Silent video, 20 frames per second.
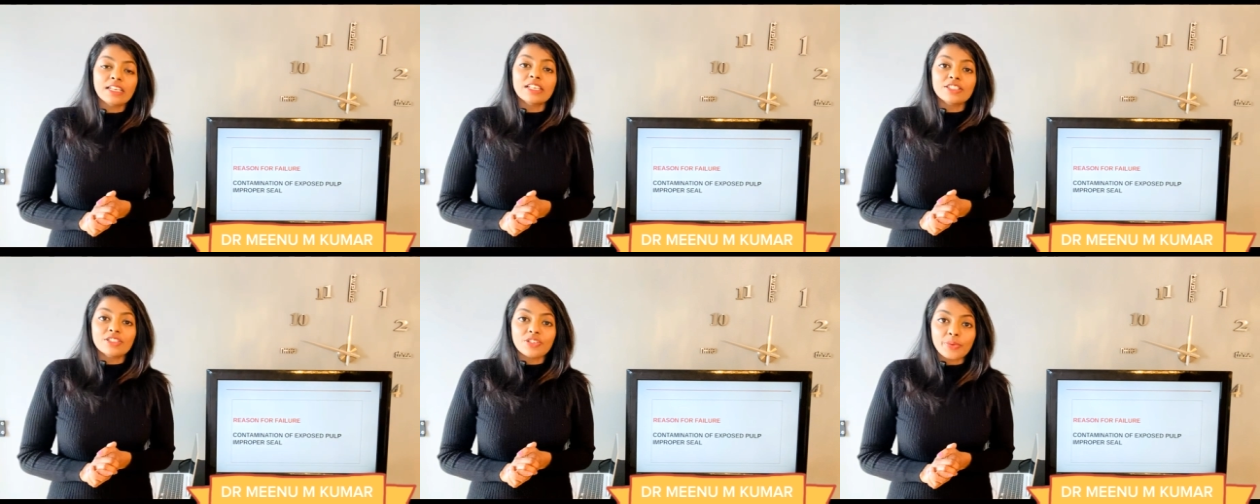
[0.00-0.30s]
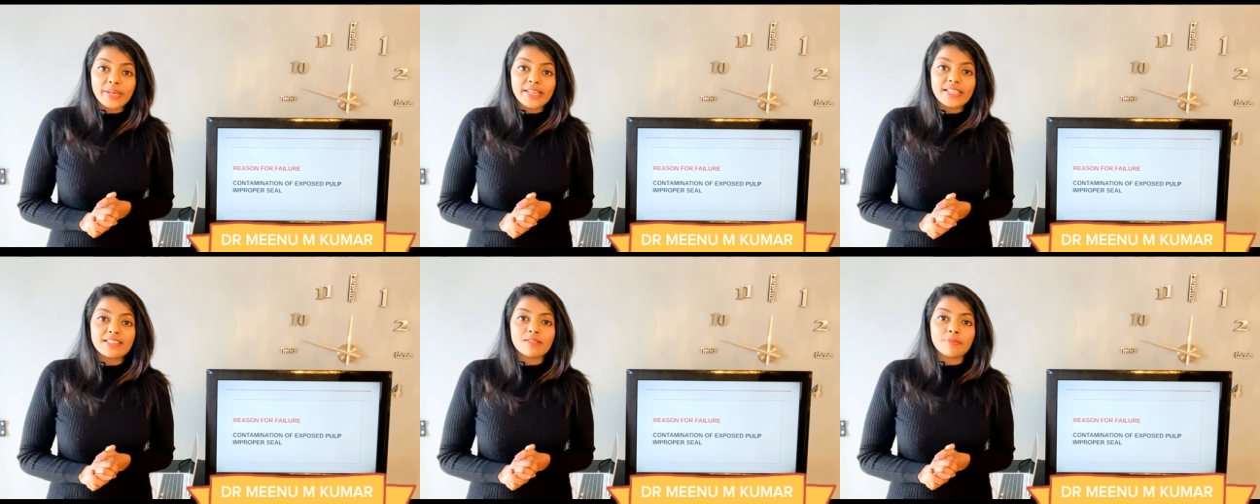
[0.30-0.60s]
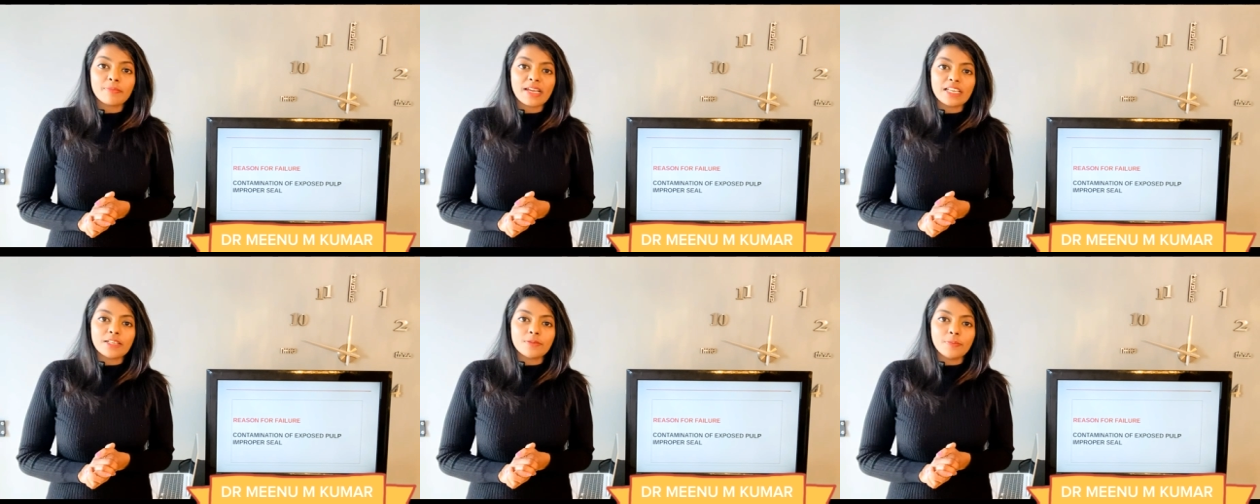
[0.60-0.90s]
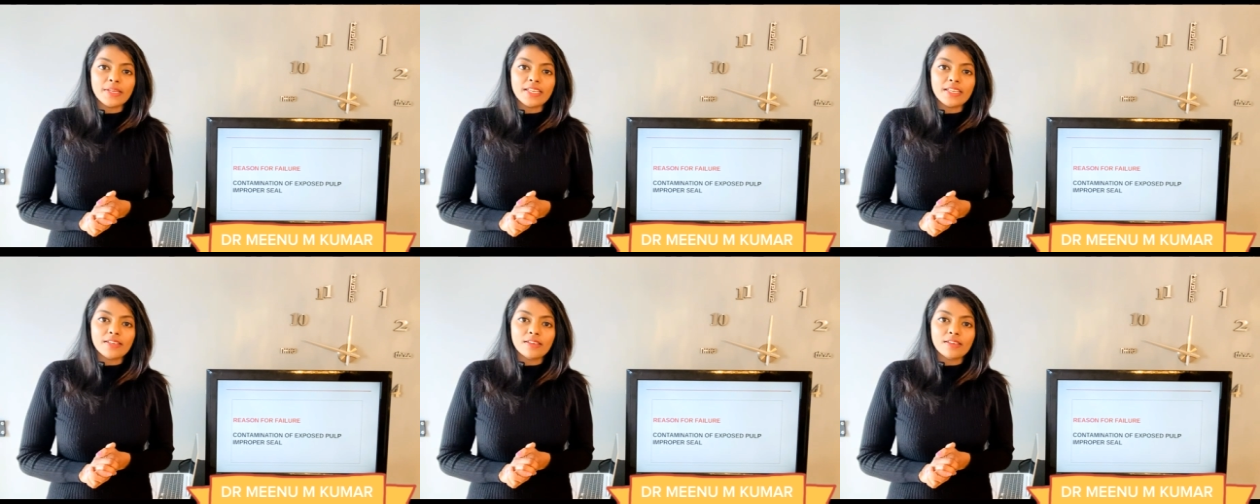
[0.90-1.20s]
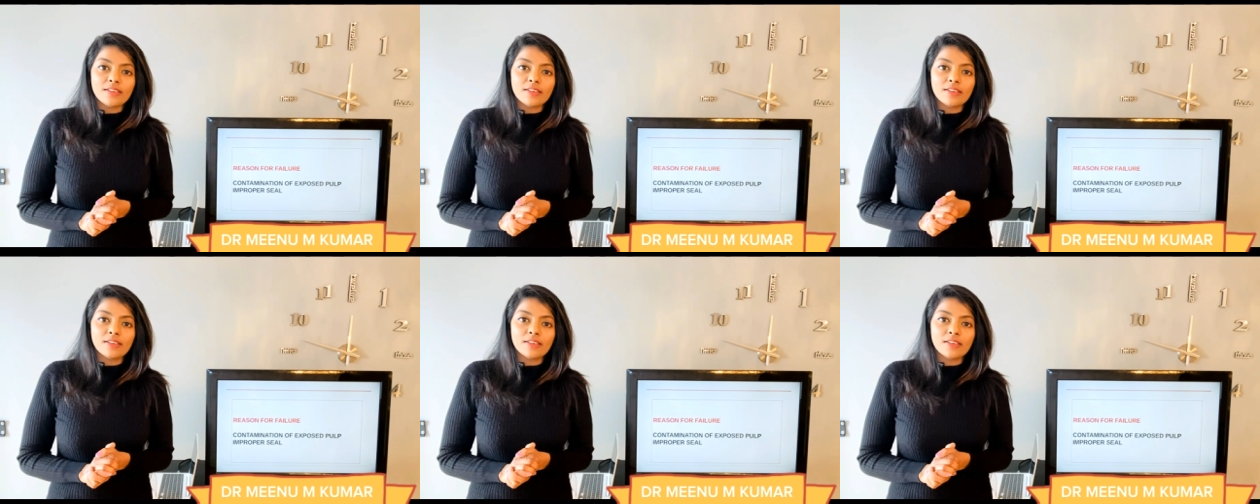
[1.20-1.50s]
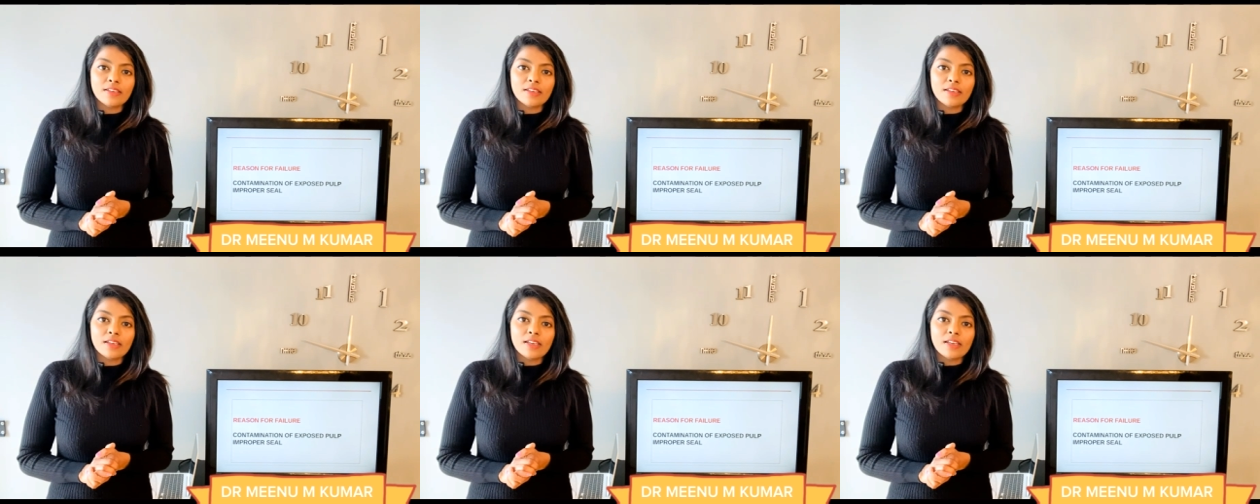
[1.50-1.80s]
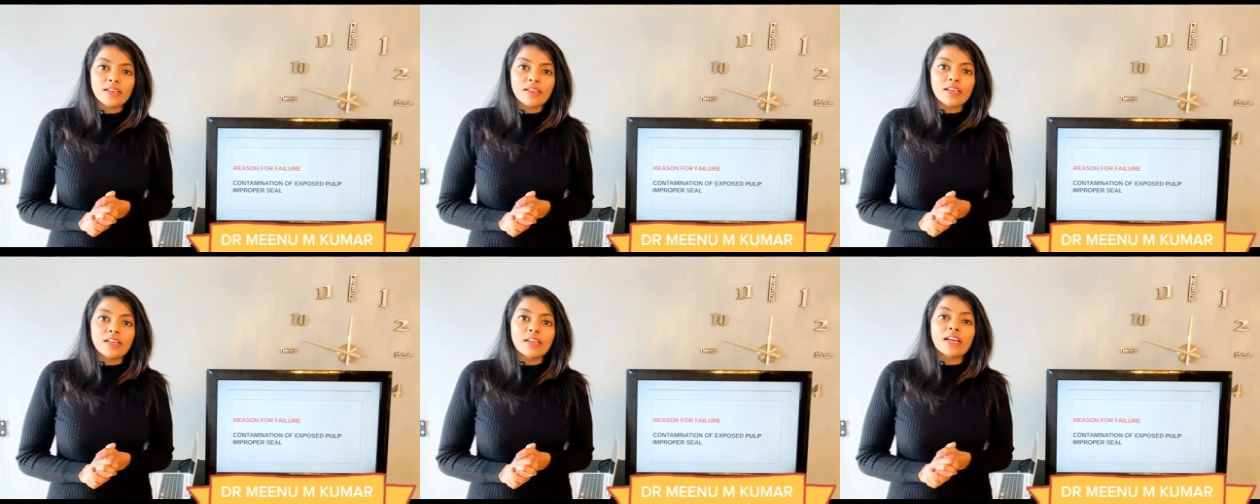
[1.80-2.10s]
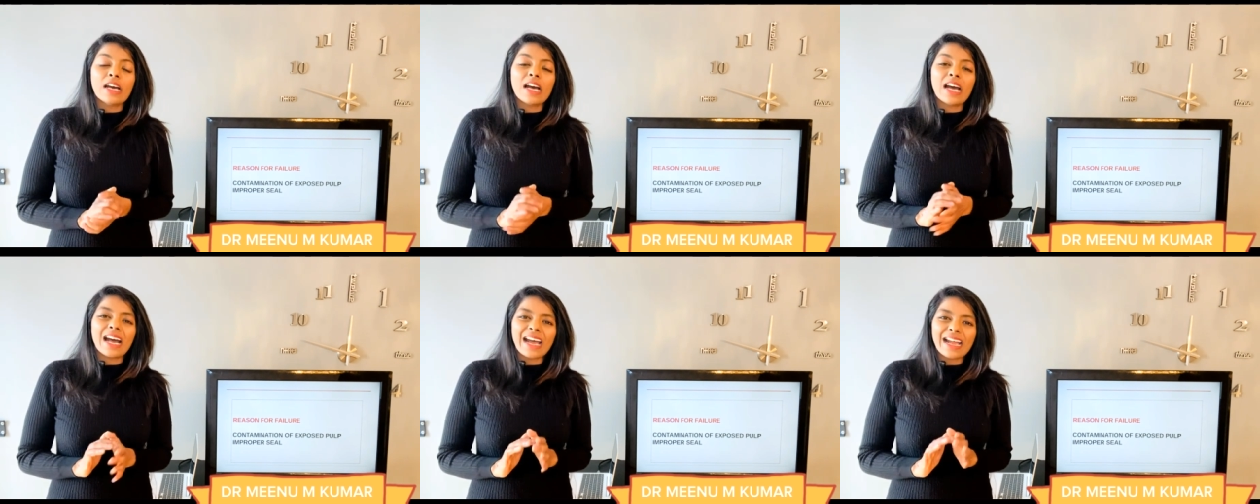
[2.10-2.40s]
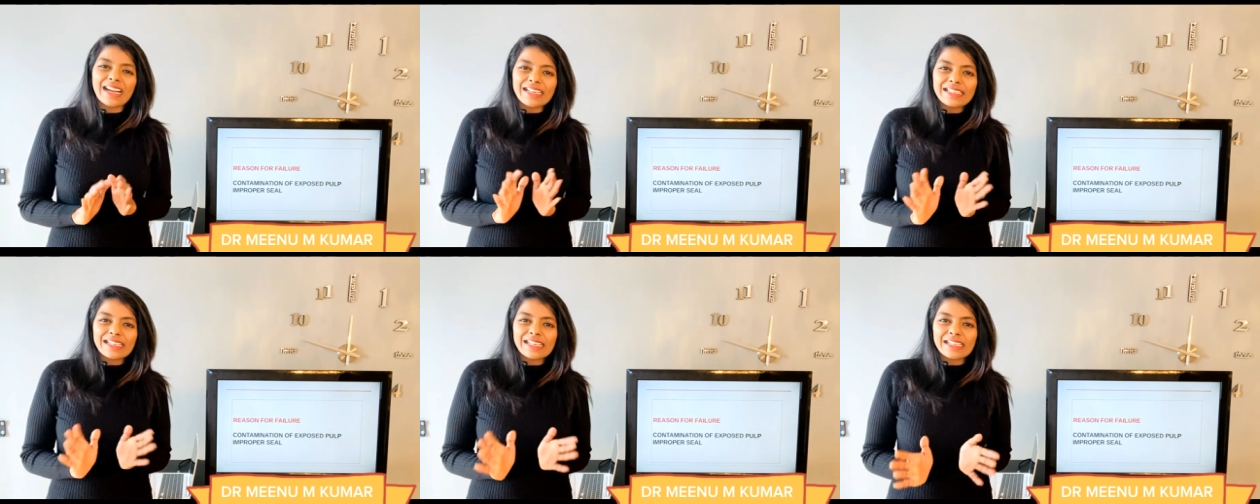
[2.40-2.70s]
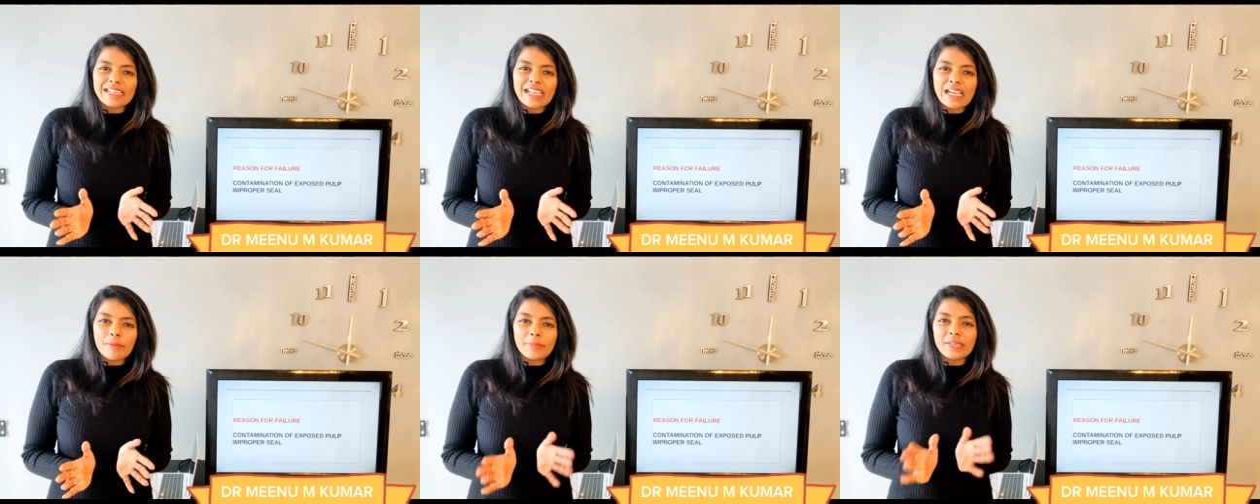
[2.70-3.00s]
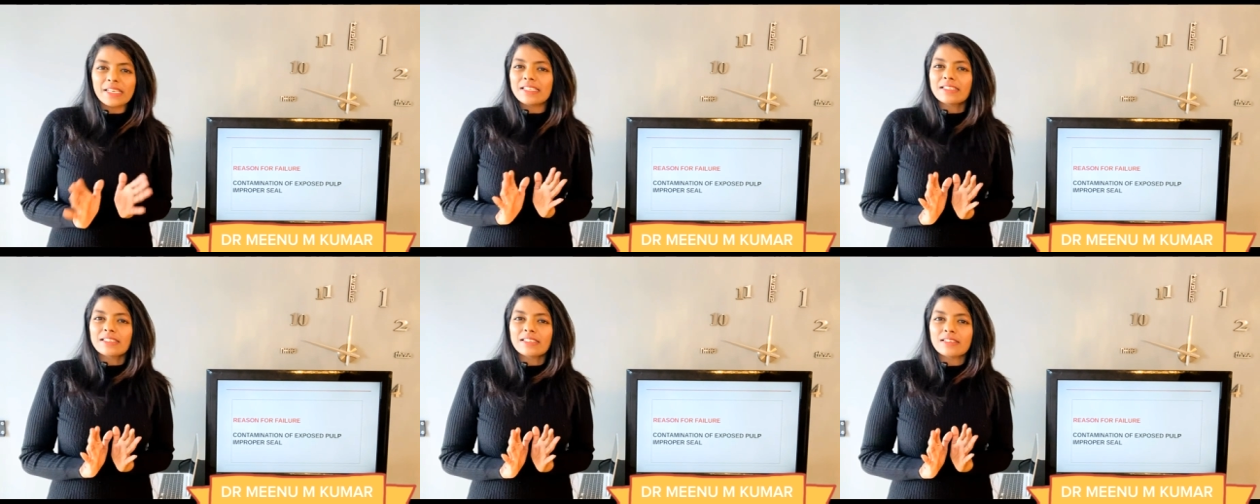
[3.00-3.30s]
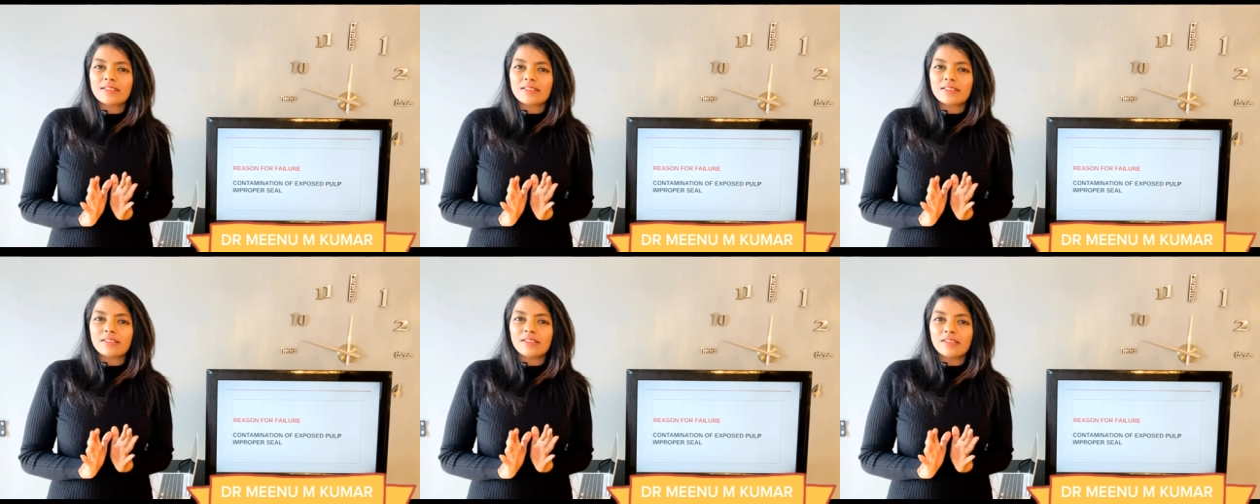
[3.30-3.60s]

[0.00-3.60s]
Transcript: The reason might be uncontaminated